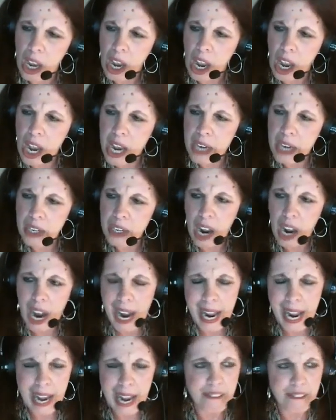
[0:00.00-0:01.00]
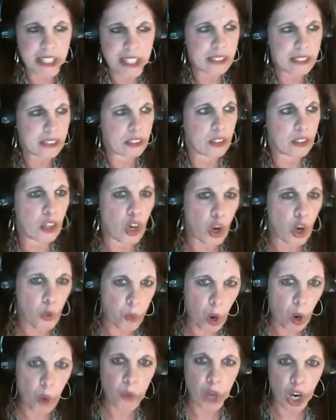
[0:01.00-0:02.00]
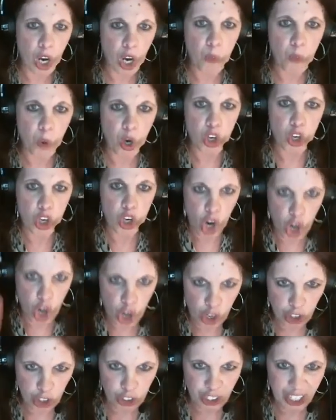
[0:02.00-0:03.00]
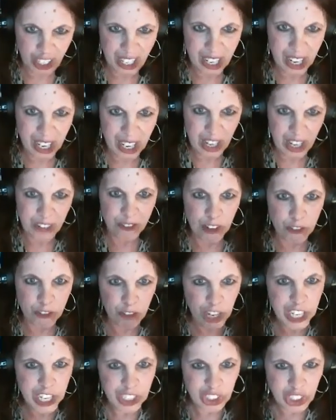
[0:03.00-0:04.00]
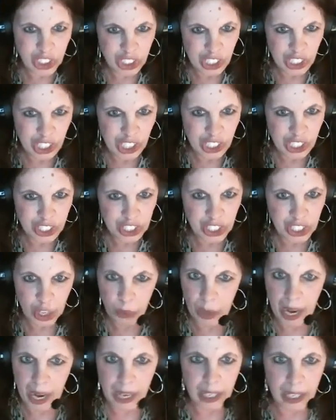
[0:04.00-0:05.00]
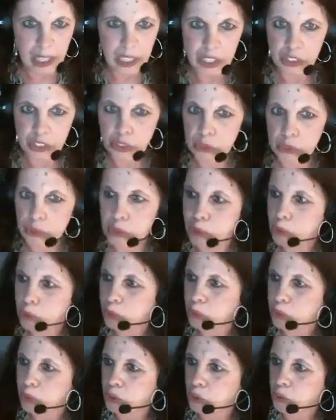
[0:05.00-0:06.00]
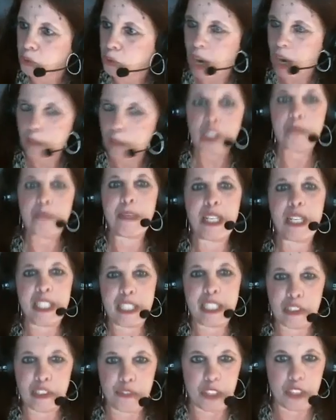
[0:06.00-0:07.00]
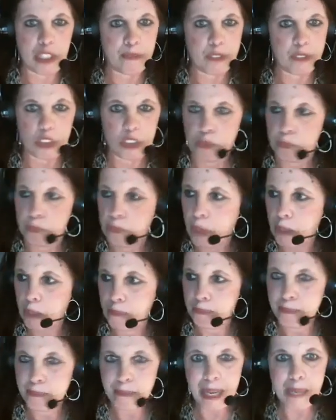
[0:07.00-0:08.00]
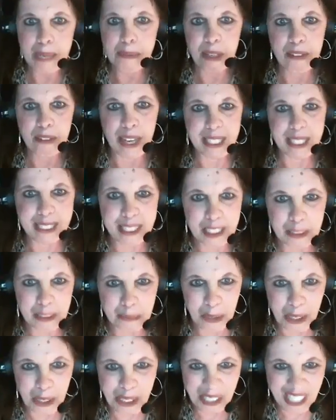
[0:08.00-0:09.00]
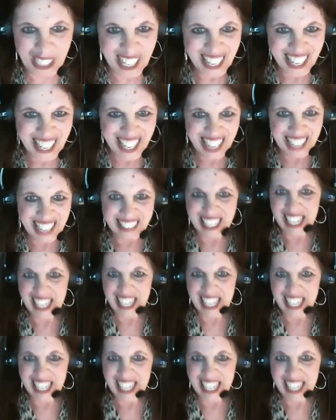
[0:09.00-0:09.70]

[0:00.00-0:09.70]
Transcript: and I haven't, quote unquote, heard from Rich. Like you come to me in your dream, you make me write this book, and then